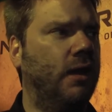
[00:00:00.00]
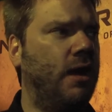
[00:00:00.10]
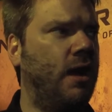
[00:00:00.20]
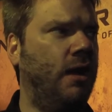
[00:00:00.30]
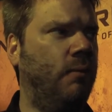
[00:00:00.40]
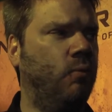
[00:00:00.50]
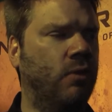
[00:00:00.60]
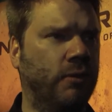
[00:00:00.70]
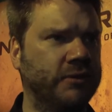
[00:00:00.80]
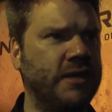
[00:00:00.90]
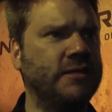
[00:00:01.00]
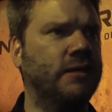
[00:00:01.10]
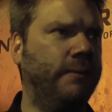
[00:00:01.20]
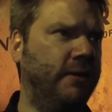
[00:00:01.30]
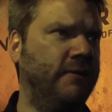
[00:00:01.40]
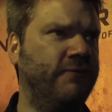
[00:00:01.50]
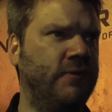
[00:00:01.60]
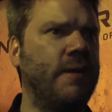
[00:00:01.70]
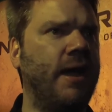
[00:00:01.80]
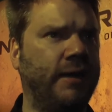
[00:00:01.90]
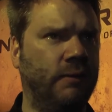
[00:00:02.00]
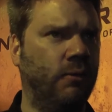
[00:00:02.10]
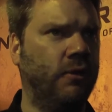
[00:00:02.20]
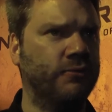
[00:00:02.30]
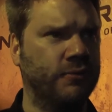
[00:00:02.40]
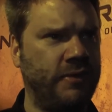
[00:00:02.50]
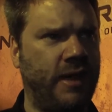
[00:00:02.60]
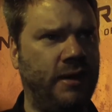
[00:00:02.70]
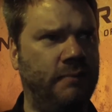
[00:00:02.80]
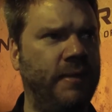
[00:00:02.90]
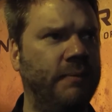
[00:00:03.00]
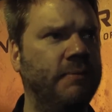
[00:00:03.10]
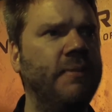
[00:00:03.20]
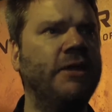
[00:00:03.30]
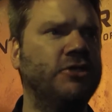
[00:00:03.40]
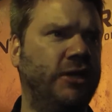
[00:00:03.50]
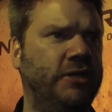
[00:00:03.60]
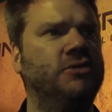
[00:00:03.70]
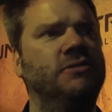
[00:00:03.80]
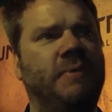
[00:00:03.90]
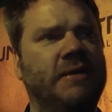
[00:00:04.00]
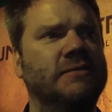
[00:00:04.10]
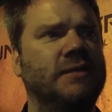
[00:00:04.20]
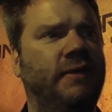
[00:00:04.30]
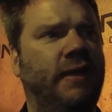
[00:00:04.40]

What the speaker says: where we'll take the community feedback and work through that and be able to make changes based on